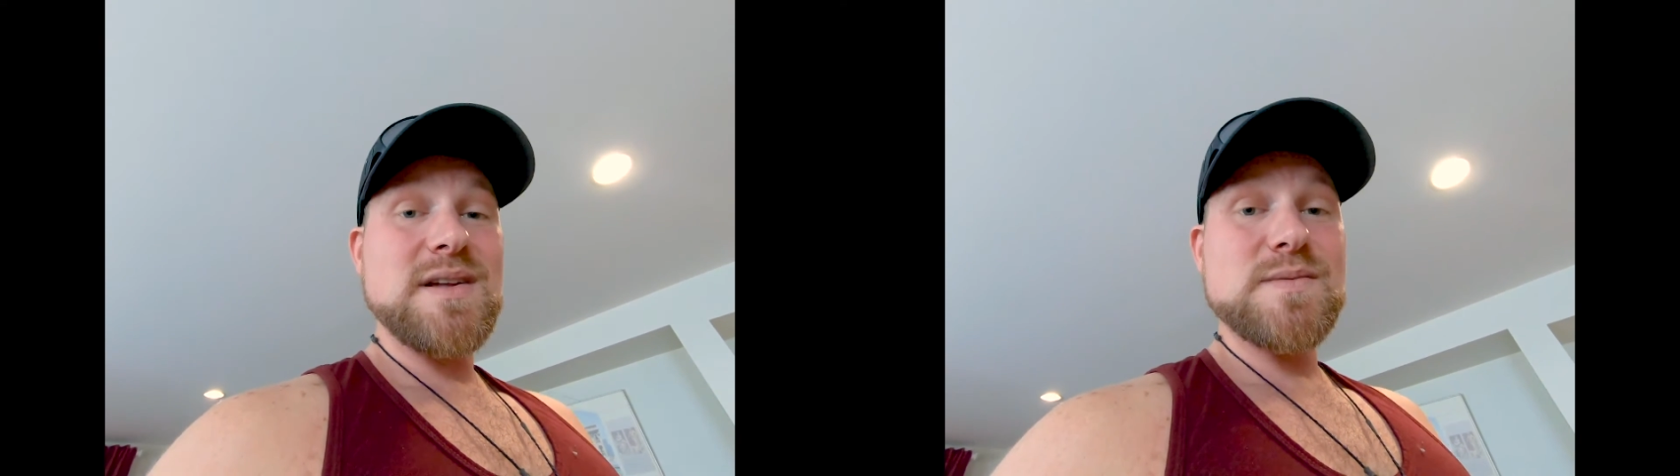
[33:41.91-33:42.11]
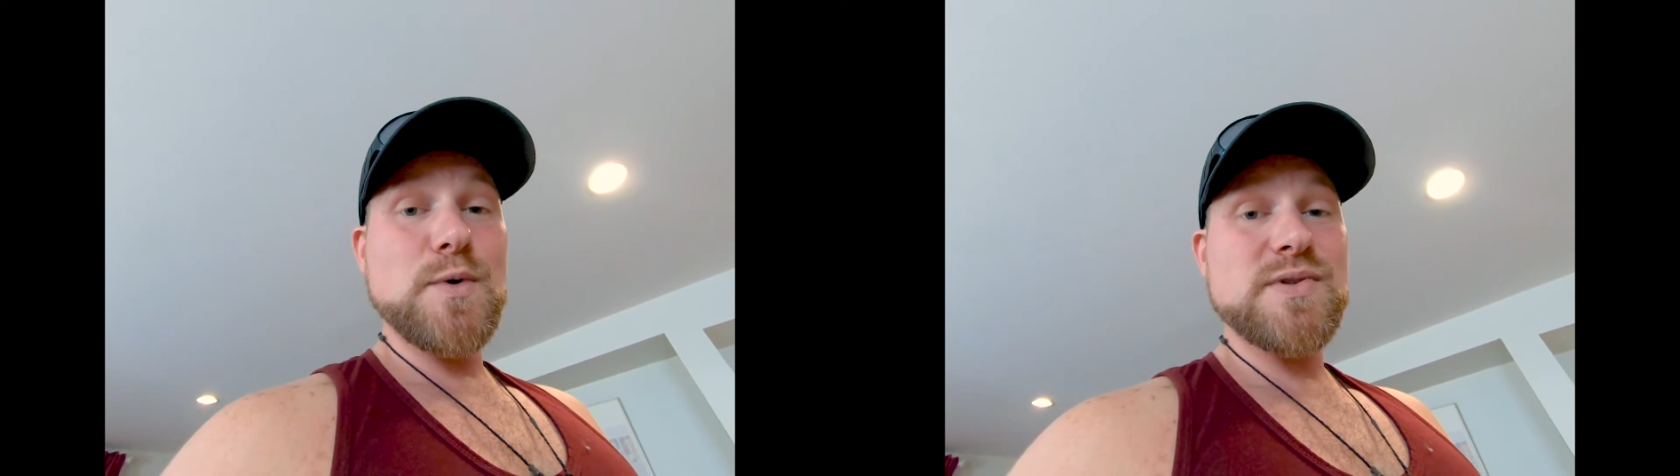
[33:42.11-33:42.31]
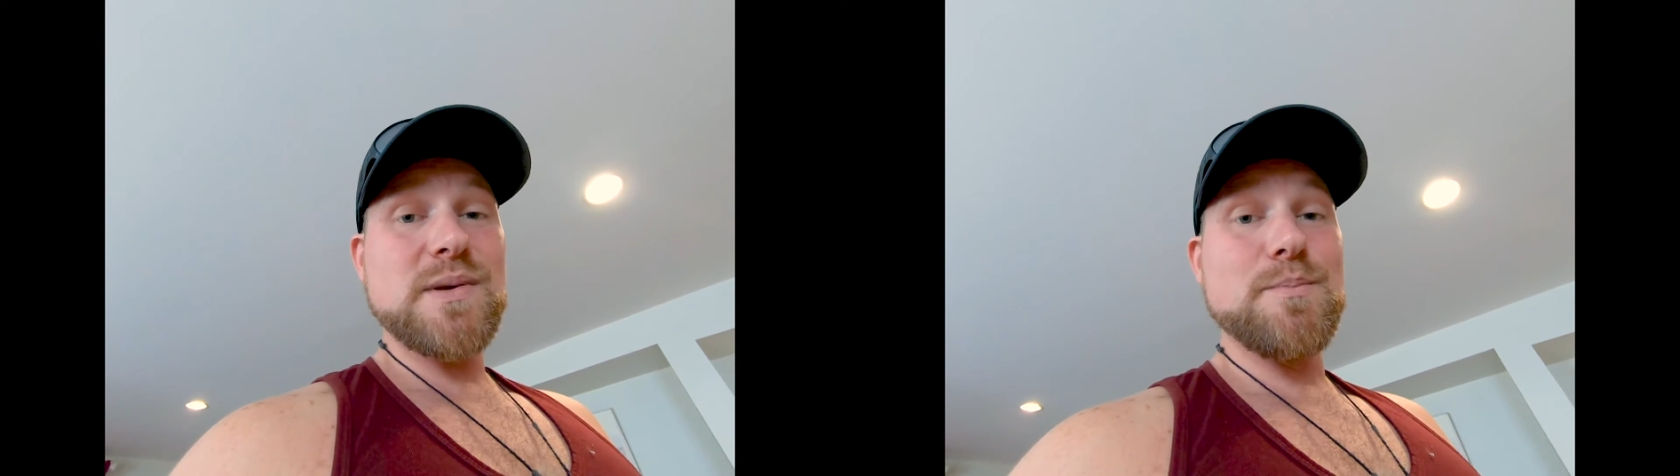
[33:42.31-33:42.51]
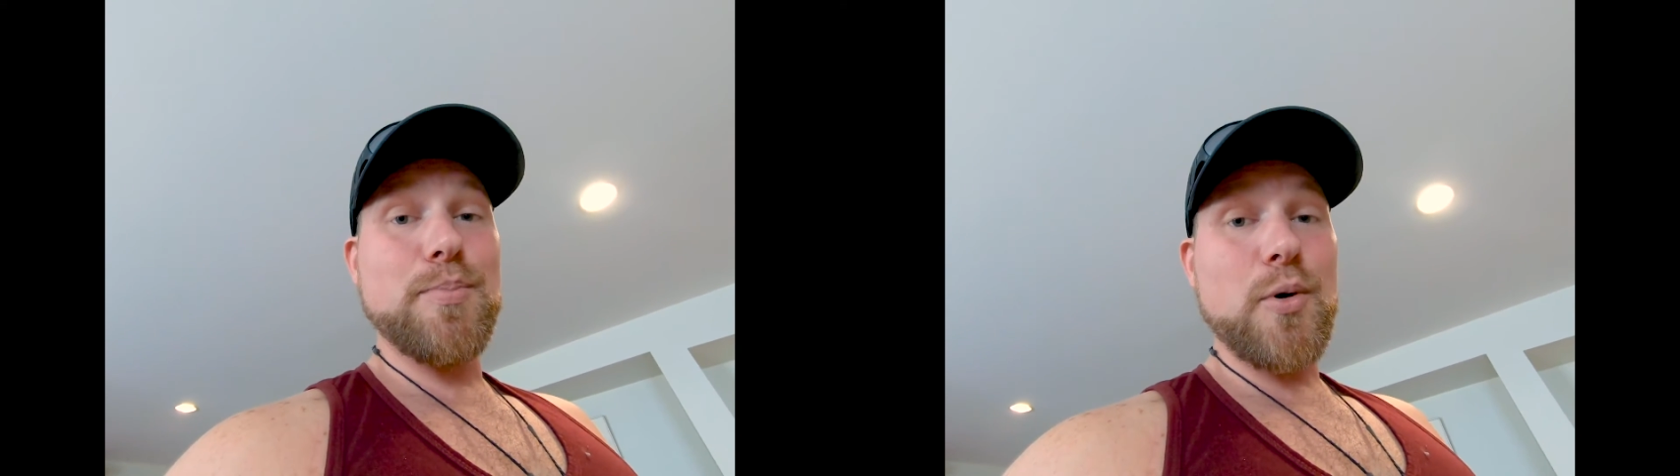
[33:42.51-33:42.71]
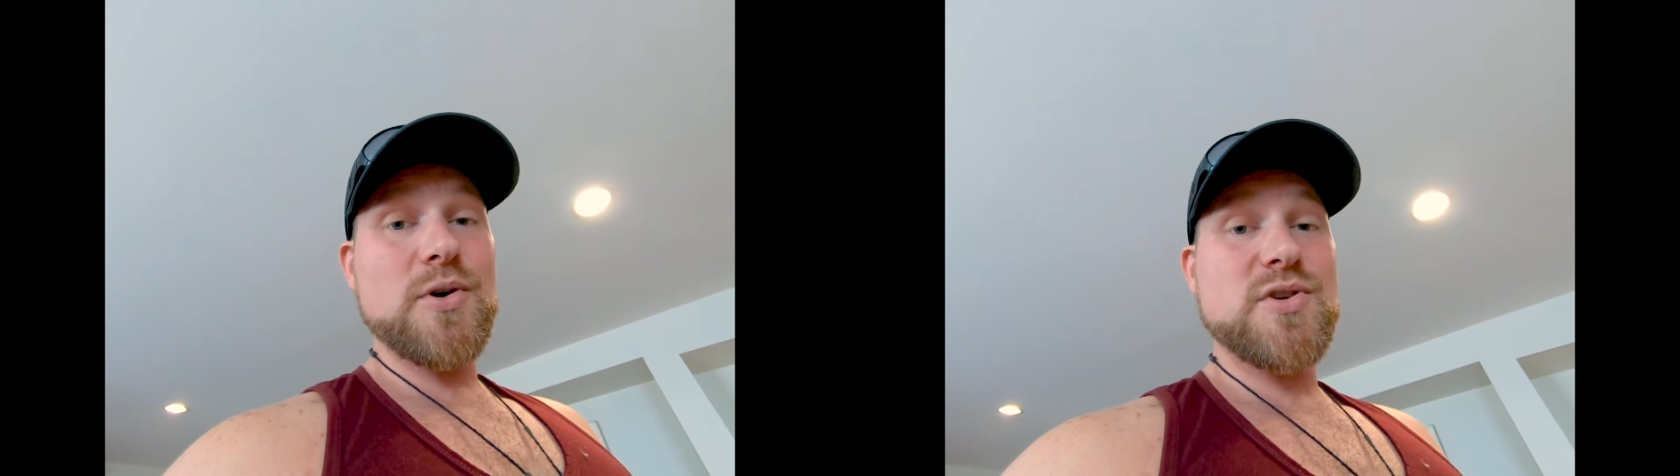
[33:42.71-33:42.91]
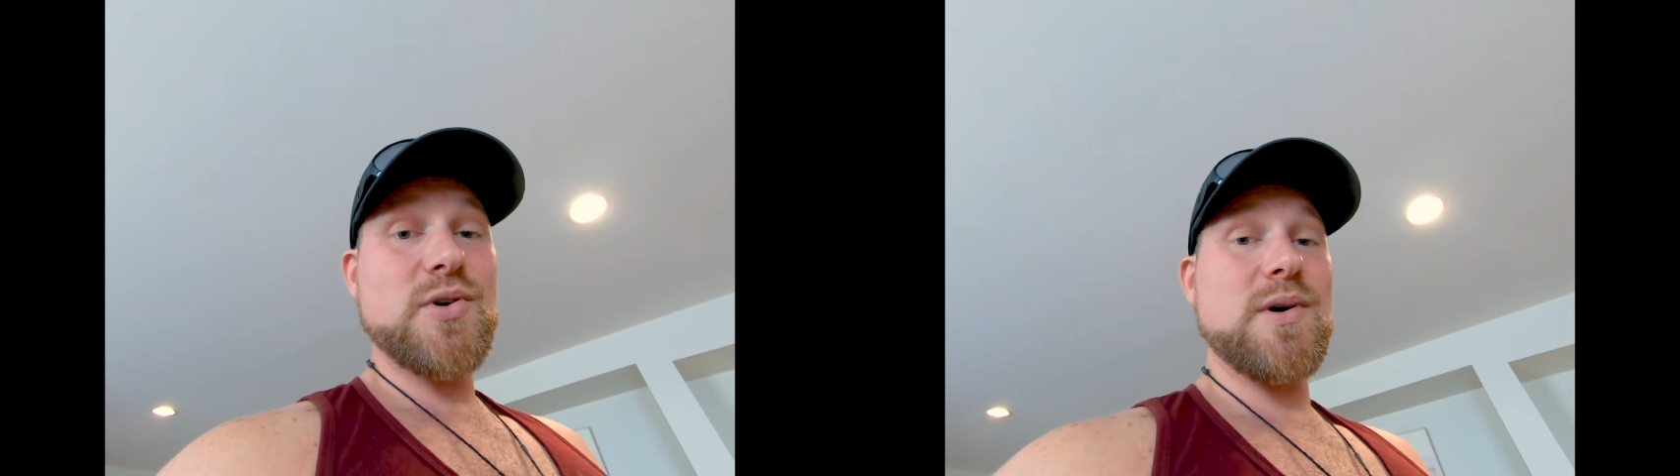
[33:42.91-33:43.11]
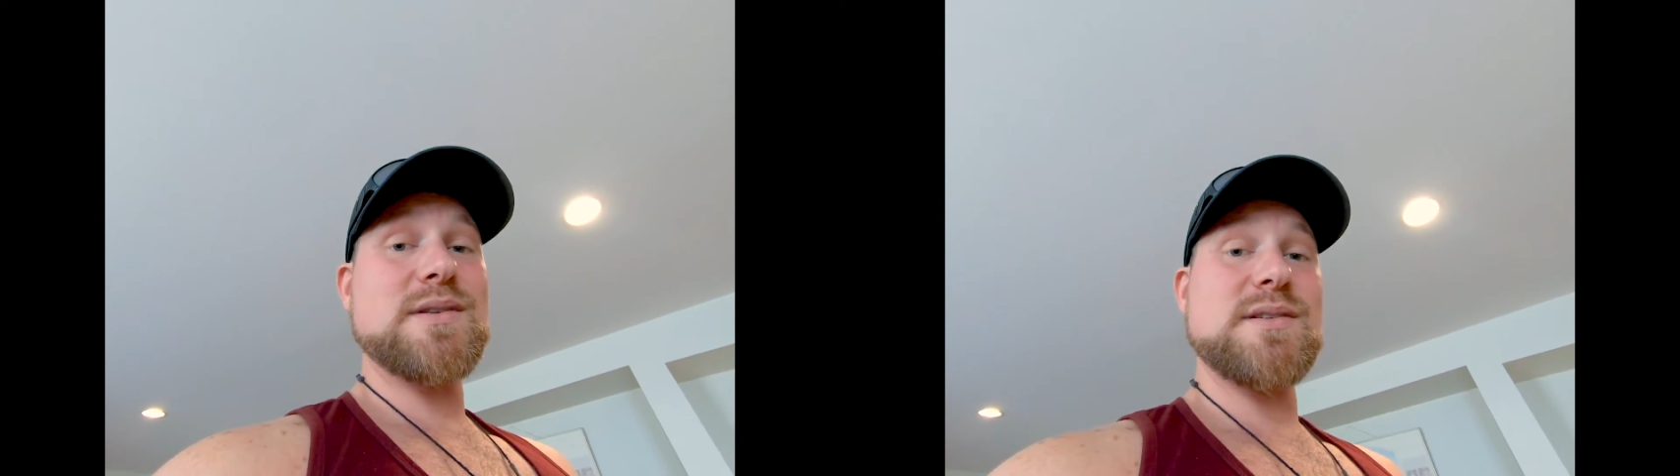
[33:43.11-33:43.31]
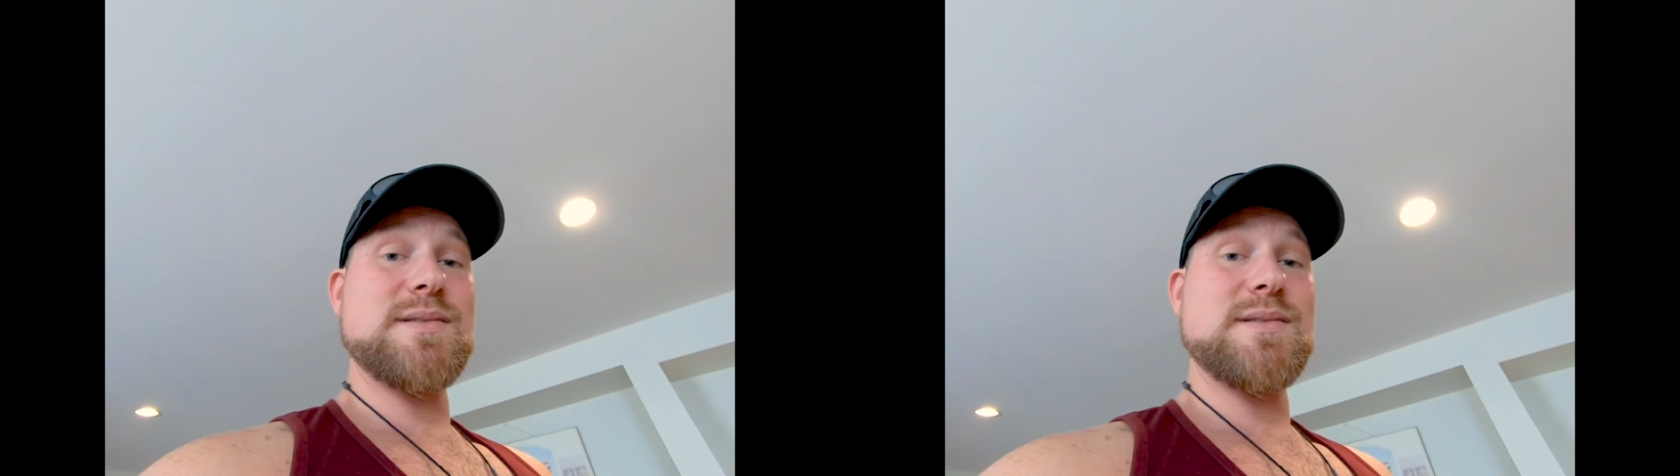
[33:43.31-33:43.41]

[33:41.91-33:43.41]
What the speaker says: It's mostly board shorts